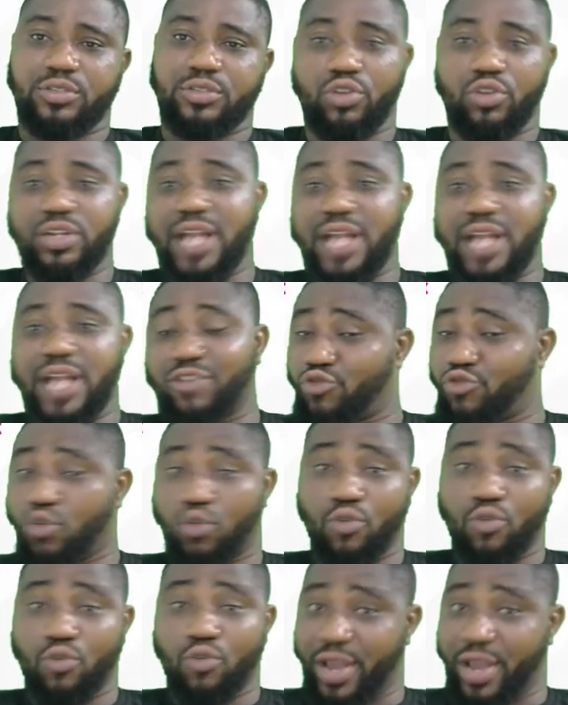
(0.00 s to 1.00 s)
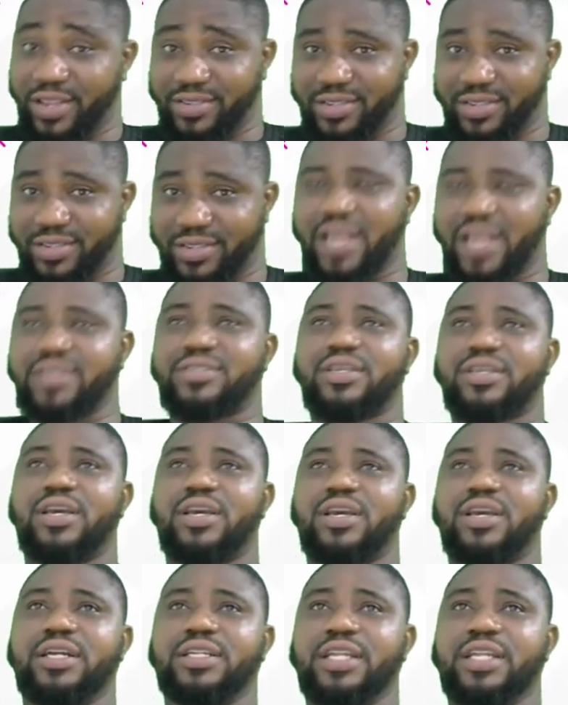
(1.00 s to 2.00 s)
during that struggle for existence,
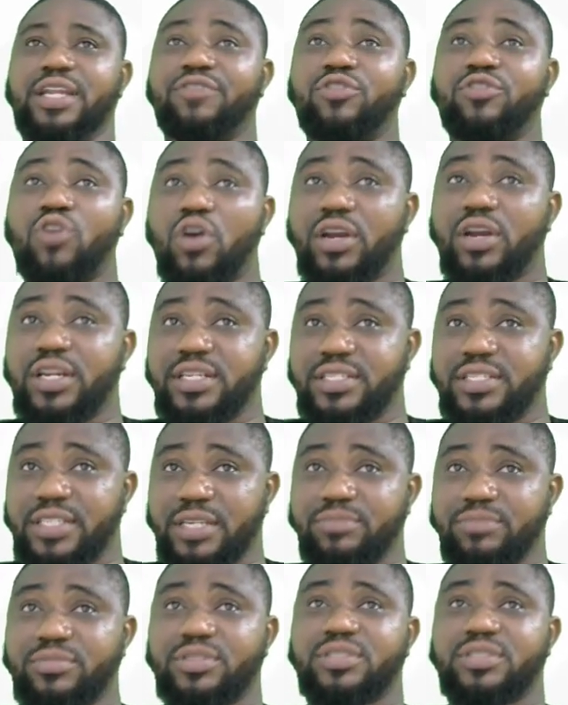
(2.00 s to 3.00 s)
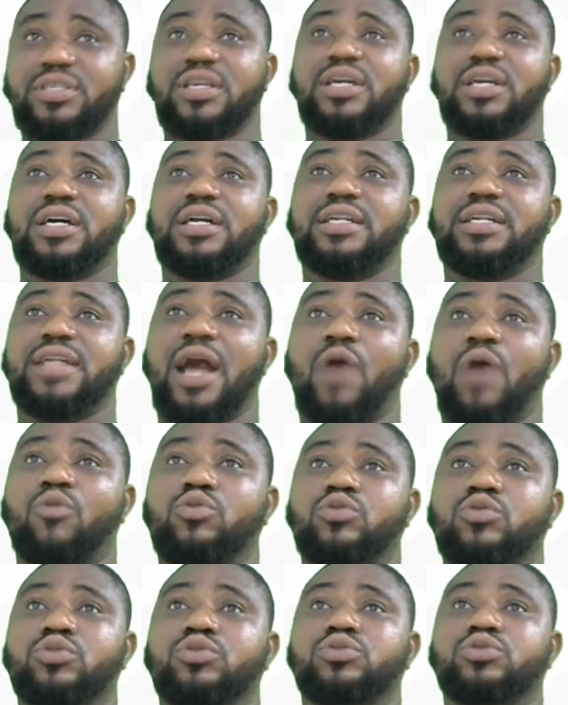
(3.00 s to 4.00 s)
the living organisms that
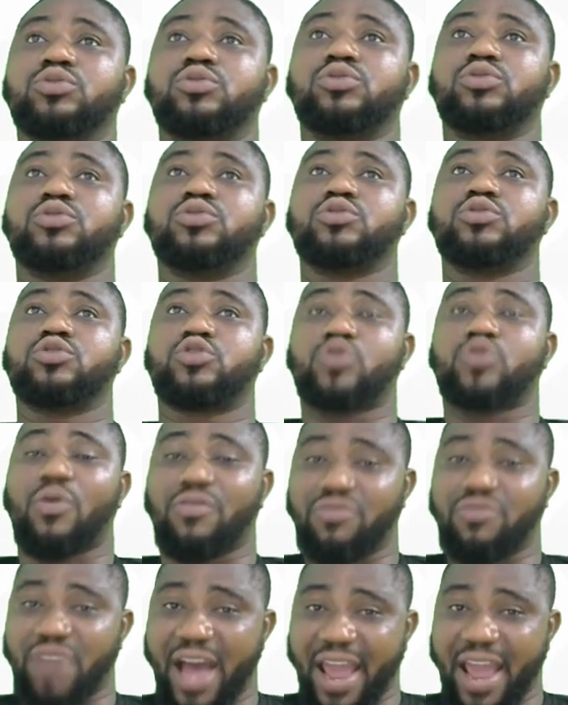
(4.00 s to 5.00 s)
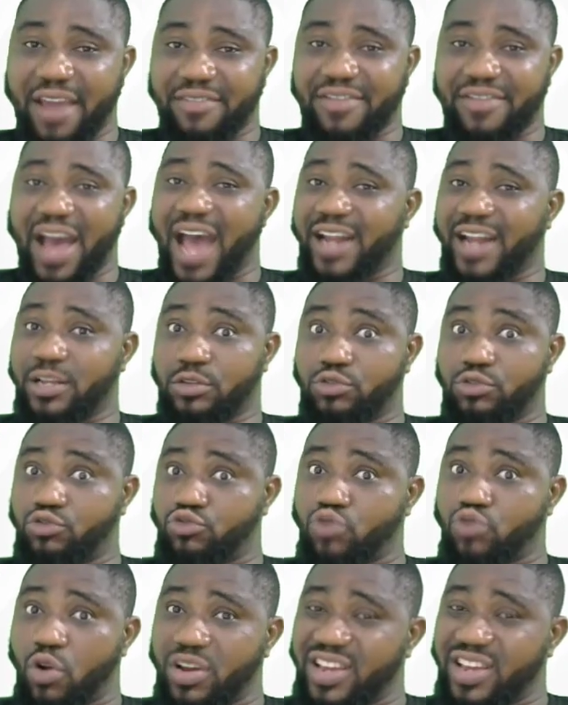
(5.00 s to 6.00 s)
would survive are the
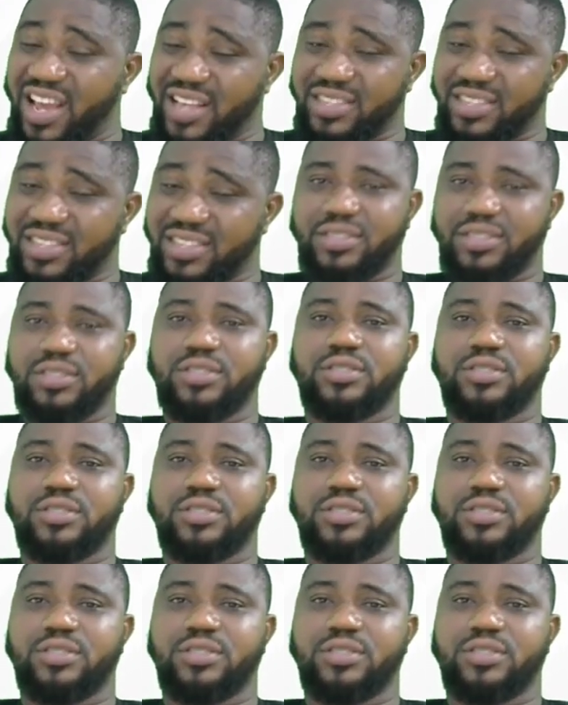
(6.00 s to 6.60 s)
strongest